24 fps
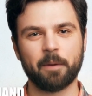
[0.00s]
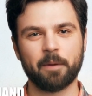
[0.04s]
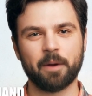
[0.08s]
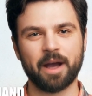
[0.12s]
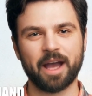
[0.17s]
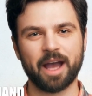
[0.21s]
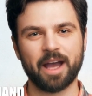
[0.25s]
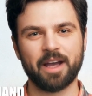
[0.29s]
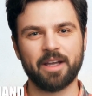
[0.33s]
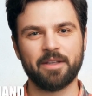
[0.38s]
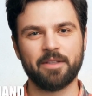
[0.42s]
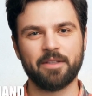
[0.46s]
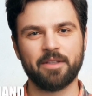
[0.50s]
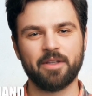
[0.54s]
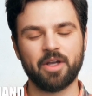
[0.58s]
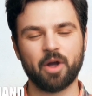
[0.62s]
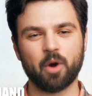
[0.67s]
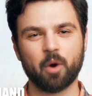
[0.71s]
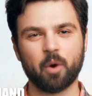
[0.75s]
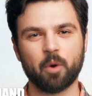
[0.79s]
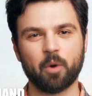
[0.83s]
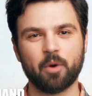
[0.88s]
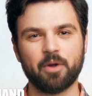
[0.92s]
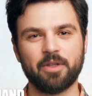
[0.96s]
PEX,
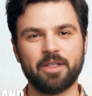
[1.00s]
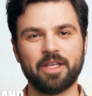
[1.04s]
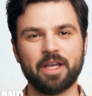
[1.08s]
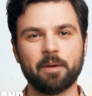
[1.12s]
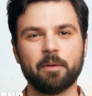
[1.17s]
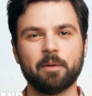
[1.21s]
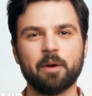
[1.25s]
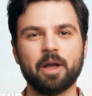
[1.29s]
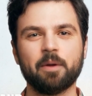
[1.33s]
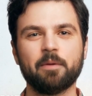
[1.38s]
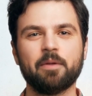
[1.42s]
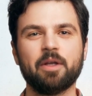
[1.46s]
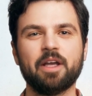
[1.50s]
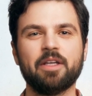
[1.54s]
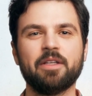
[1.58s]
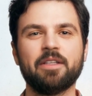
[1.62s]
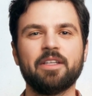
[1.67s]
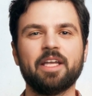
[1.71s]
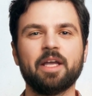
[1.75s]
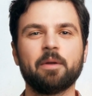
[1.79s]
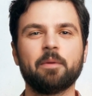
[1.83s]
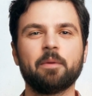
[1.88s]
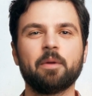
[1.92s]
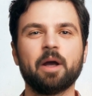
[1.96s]
or
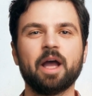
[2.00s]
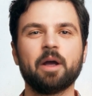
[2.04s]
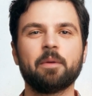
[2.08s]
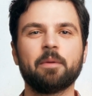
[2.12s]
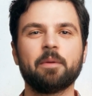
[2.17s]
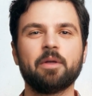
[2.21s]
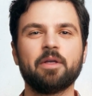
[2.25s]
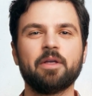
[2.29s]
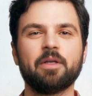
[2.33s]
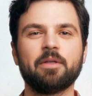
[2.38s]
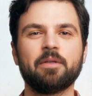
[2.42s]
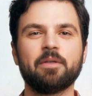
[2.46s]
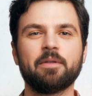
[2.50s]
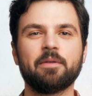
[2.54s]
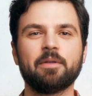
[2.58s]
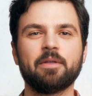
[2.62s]
CPVC pipes.